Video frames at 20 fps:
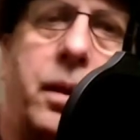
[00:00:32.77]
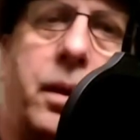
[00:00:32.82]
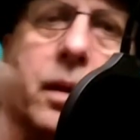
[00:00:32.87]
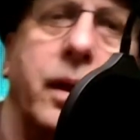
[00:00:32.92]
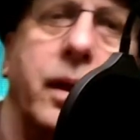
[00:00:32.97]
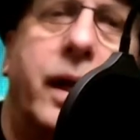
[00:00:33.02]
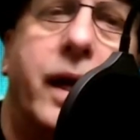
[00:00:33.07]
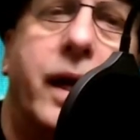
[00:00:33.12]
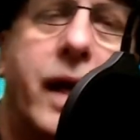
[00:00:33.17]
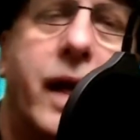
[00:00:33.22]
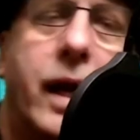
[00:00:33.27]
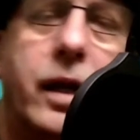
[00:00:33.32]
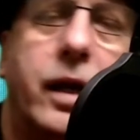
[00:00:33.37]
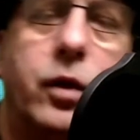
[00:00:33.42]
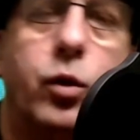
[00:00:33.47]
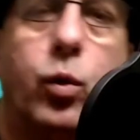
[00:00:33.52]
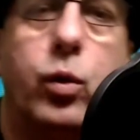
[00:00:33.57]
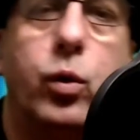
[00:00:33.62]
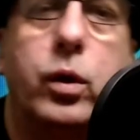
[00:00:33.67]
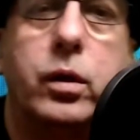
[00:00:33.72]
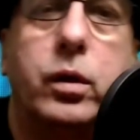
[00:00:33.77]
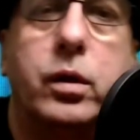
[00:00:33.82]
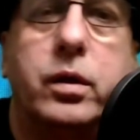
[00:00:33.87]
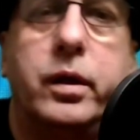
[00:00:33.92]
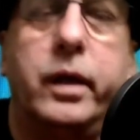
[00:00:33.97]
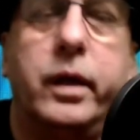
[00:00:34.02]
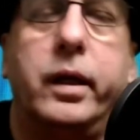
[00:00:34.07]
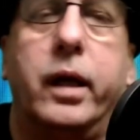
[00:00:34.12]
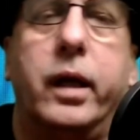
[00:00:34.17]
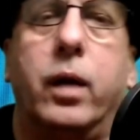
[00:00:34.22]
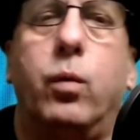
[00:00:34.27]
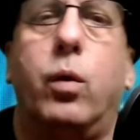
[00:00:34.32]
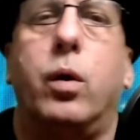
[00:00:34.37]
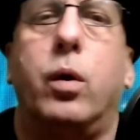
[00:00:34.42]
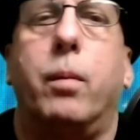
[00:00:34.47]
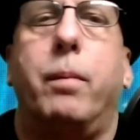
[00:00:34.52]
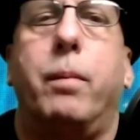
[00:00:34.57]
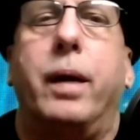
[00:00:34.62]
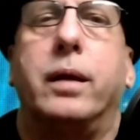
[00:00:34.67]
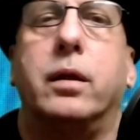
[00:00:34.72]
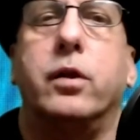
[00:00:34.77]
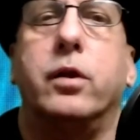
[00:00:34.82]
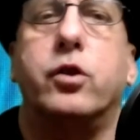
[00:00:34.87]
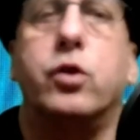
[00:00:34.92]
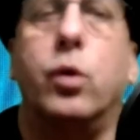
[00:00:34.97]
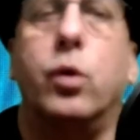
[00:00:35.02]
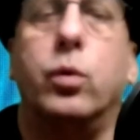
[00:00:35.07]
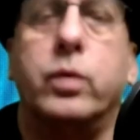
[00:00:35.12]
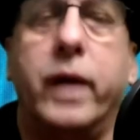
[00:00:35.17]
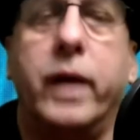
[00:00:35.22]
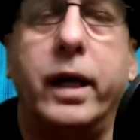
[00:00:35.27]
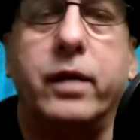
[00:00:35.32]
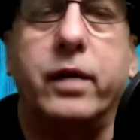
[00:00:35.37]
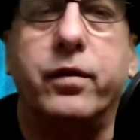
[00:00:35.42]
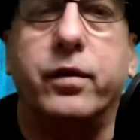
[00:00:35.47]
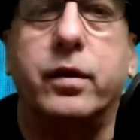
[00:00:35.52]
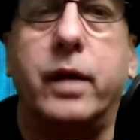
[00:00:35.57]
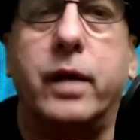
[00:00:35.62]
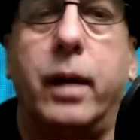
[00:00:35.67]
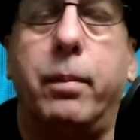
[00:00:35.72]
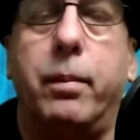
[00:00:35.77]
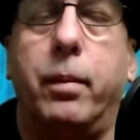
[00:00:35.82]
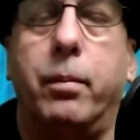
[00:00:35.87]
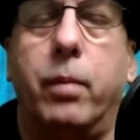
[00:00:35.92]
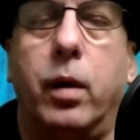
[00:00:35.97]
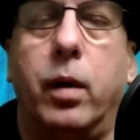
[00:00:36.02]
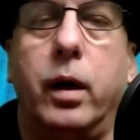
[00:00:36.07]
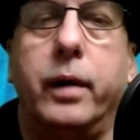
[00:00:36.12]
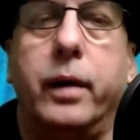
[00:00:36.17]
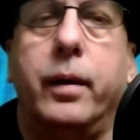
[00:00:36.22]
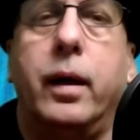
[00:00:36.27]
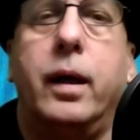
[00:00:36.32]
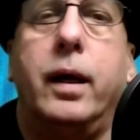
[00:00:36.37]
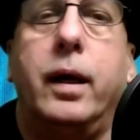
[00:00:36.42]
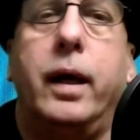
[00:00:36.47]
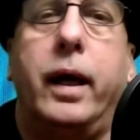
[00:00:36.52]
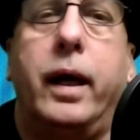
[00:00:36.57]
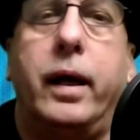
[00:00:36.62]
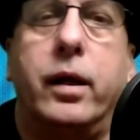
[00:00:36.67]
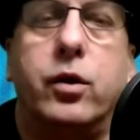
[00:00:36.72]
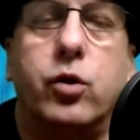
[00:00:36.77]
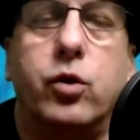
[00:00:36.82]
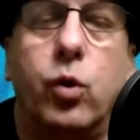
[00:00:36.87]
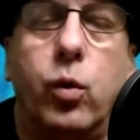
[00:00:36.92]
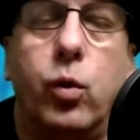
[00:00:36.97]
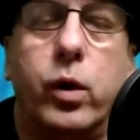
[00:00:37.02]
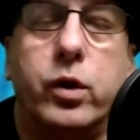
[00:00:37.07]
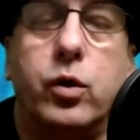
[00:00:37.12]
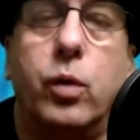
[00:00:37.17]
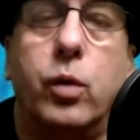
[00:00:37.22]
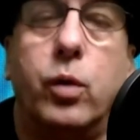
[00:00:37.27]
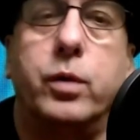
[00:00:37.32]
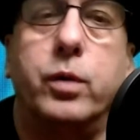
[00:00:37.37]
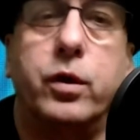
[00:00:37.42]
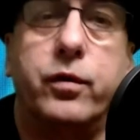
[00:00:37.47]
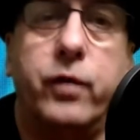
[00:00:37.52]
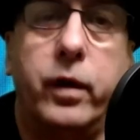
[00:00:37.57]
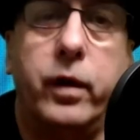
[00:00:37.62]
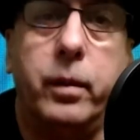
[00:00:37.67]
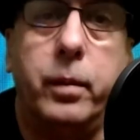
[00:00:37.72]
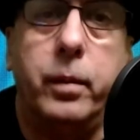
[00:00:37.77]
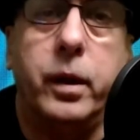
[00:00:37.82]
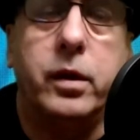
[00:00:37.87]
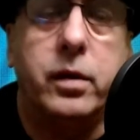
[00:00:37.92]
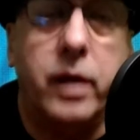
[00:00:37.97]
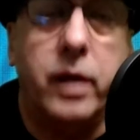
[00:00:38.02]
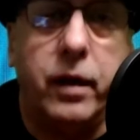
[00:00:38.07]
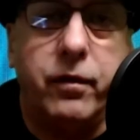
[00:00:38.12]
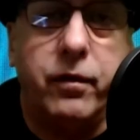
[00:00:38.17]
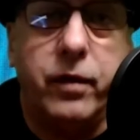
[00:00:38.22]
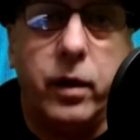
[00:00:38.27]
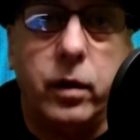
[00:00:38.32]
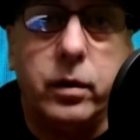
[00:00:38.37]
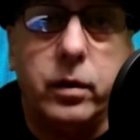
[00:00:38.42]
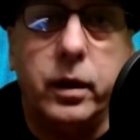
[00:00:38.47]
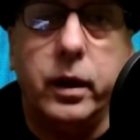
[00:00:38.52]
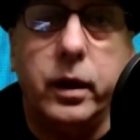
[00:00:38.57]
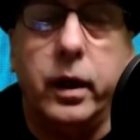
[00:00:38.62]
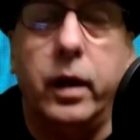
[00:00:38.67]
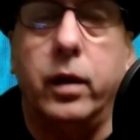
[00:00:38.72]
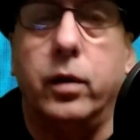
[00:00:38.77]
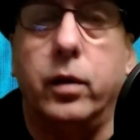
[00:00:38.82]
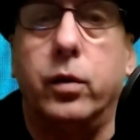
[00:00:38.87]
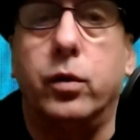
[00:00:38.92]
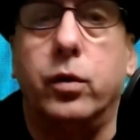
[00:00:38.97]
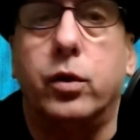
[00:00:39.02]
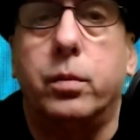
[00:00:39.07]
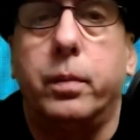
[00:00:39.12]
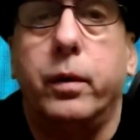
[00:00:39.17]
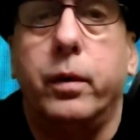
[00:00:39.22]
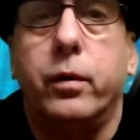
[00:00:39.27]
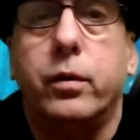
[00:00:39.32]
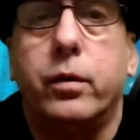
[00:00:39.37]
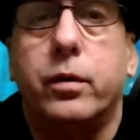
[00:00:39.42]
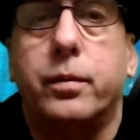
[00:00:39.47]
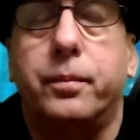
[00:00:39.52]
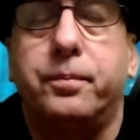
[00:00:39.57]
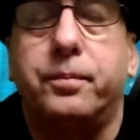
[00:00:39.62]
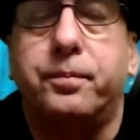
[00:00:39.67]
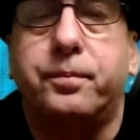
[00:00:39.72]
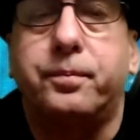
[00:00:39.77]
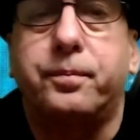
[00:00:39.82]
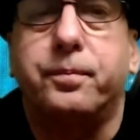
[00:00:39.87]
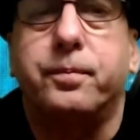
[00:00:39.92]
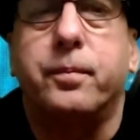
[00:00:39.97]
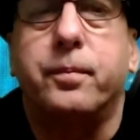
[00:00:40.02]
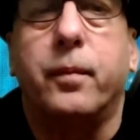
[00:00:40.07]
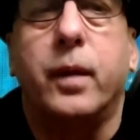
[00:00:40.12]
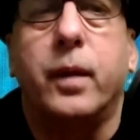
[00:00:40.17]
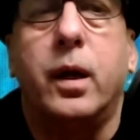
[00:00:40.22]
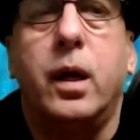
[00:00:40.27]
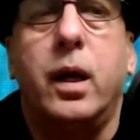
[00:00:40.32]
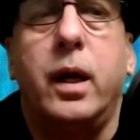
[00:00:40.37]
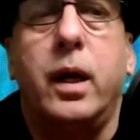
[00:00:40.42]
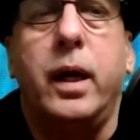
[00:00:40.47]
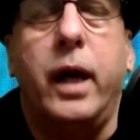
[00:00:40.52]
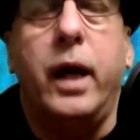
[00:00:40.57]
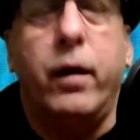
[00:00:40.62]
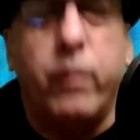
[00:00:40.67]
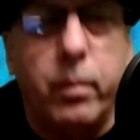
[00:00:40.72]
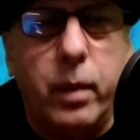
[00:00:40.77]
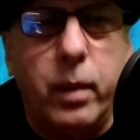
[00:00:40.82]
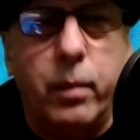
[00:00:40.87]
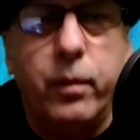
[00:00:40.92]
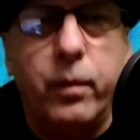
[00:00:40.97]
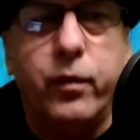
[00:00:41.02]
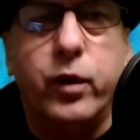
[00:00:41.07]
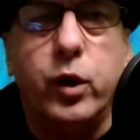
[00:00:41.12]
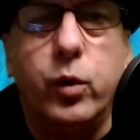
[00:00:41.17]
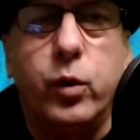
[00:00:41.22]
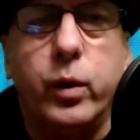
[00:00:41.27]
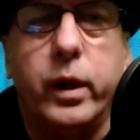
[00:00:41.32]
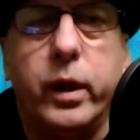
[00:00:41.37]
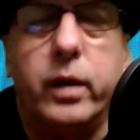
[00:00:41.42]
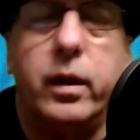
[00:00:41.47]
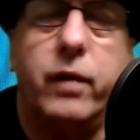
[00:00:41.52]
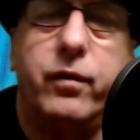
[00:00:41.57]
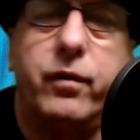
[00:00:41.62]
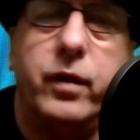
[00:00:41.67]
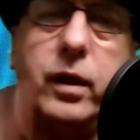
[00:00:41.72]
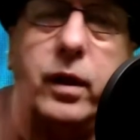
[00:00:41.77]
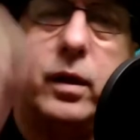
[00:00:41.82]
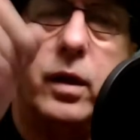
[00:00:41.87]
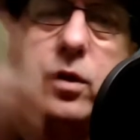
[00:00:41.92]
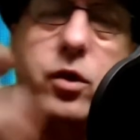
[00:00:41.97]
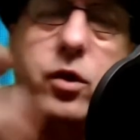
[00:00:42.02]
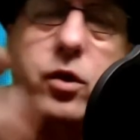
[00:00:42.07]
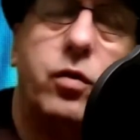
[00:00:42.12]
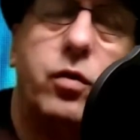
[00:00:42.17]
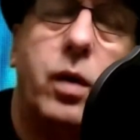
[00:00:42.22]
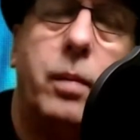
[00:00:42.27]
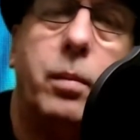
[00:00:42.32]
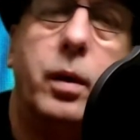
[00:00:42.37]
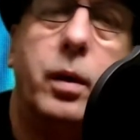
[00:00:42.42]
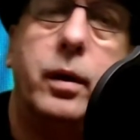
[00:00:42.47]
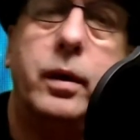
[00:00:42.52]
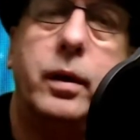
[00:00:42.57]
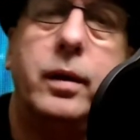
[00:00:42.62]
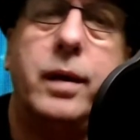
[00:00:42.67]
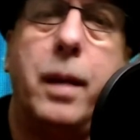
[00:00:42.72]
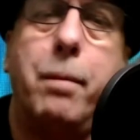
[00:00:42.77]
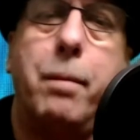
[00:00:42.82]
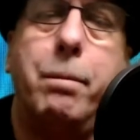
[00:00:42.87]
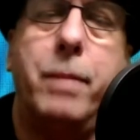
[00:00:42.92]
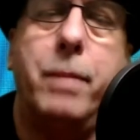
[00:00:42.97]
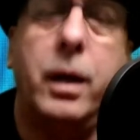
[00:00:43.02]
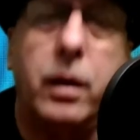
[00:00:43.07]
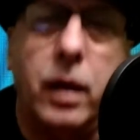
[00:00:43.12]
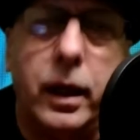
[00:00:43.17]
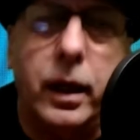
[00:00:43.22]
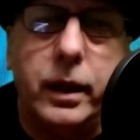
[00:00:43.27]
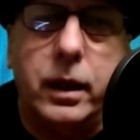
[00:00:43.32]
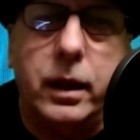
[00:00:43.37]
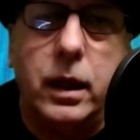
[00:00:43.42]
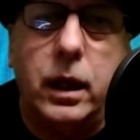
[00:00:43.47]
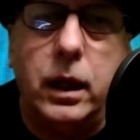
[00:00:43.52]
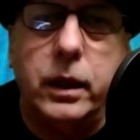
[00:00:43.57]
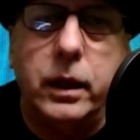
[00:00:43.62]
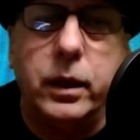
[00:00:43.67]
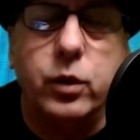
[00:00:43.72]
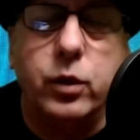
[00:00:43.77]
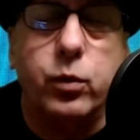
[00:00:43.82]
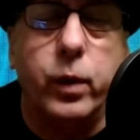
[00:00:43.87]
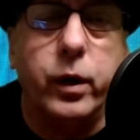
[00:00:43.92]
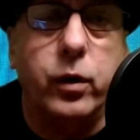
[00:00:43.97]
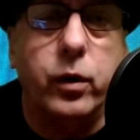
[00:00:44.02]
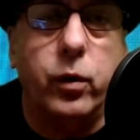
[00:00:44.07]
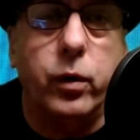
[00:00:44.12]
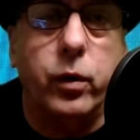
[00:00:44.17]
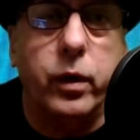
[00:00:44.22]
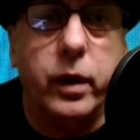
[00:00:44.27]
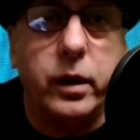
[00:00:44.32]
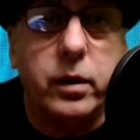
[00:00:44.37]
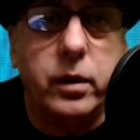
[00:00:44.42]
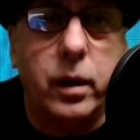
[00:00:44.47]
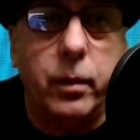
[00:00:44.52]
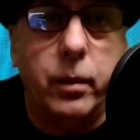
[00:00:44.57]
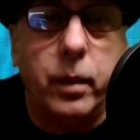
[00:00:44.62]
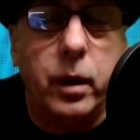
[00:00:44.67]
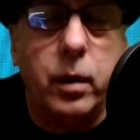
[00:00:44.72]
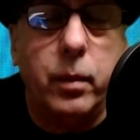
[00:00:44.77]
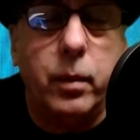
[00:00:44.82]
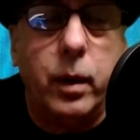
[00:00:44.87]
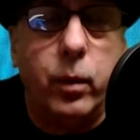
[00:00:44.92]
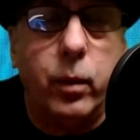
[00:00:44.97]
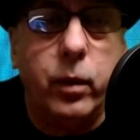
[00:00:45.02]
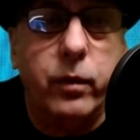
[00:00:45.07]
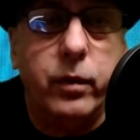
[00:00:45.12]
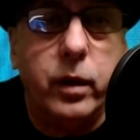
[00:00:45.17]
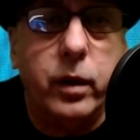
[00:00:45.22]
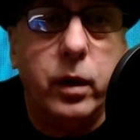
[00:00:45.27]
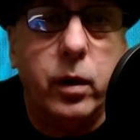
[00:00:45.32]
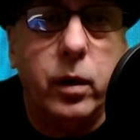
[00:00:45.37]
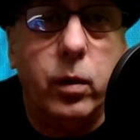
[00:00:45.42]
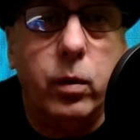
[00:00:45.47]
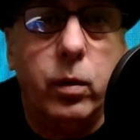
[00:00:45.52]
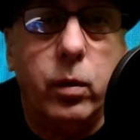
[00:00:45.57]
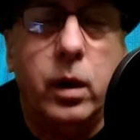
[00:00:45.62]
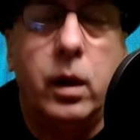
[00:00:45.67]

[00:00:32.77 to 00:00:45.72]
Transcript: Hey, how you doing? Good to see you again and welcome back to the show. Thanks for stopping by. And as always, hope this find everybody safe, healthy, and in good spirits. And remember, if you're new here, definitely hit that subscribe button, hit that bell icon. This way you know the next time I come out with a video.